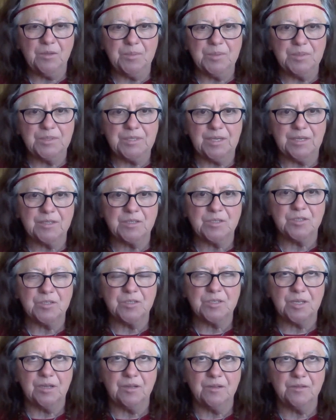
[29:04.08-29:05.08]
protect
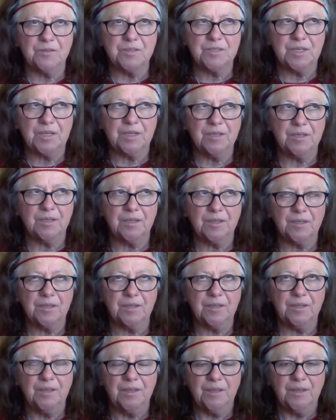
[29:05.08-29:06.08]
yourself
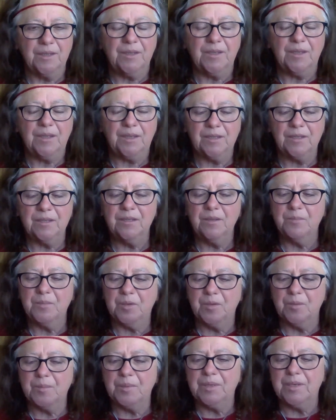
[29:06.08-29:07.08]
psychically, in the
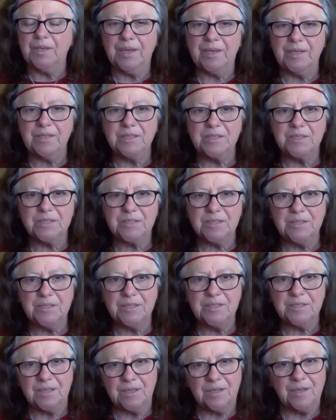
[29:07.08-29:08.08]
moment as
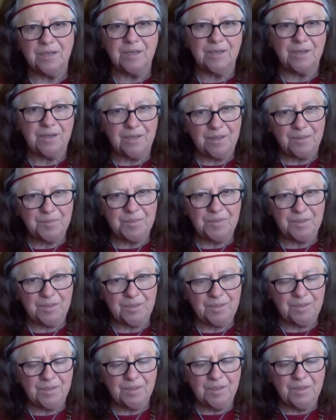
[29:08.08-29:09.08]
things are
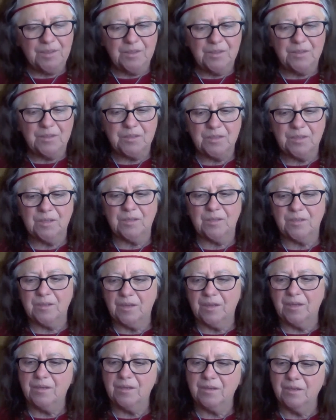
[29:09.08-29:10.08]
happening.
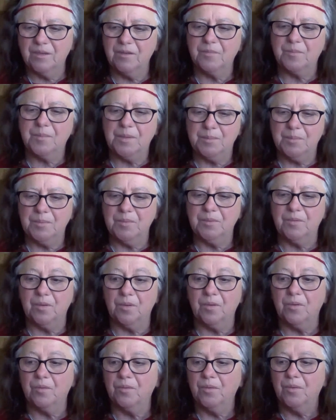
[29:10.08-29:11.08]
Not enough people
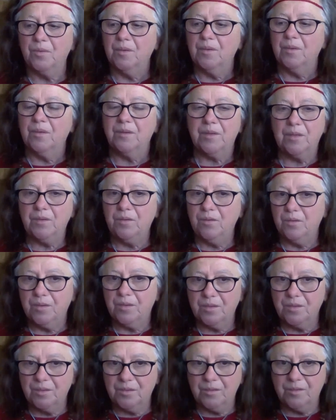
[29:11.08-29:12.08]
know that you
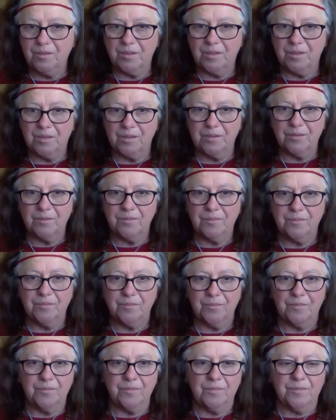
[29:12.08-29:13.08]
can do that.
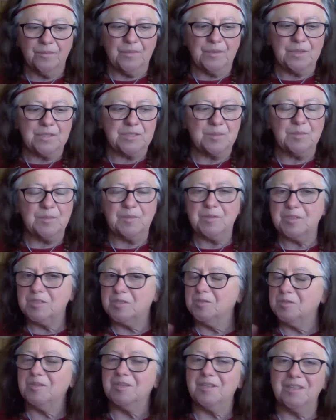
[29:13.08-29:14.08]
Some of us
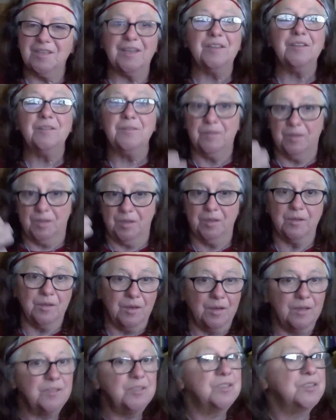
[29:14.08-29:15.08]
do it again
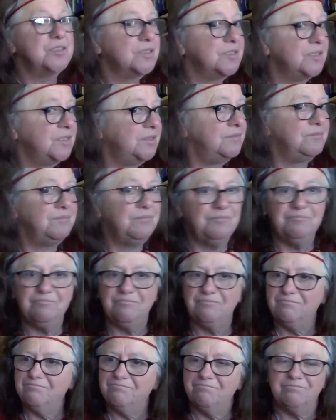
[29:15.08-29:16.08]
unconsciously,
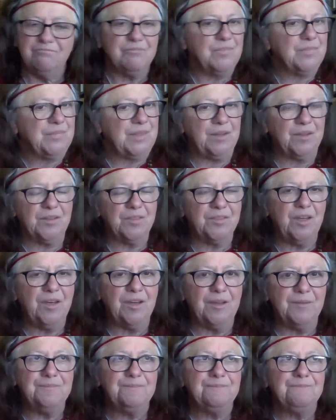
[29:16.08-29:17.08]
without
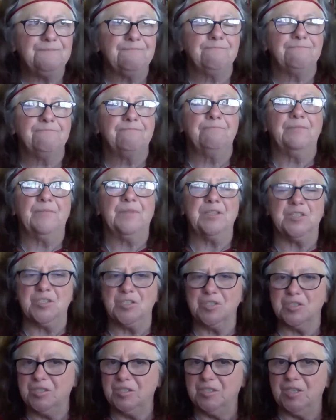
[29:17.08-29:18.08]
thought. It's
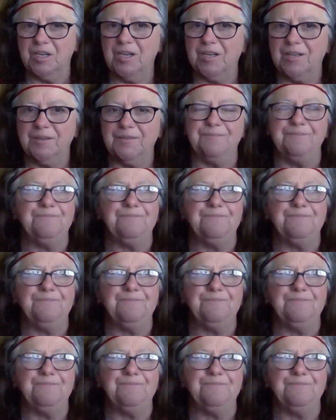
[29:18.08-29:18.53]
just done.